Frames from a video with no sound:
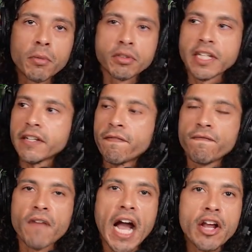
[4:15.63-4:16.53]
It's almost
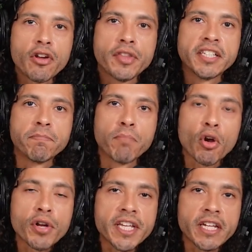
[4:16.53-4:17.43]
like a fire that's
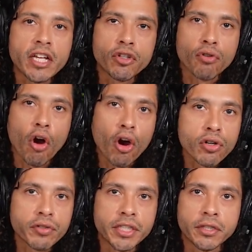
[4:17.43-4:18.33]
burning in your
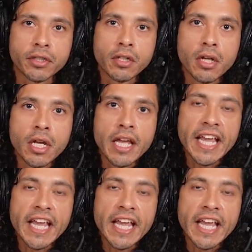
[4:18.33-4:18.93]
arteries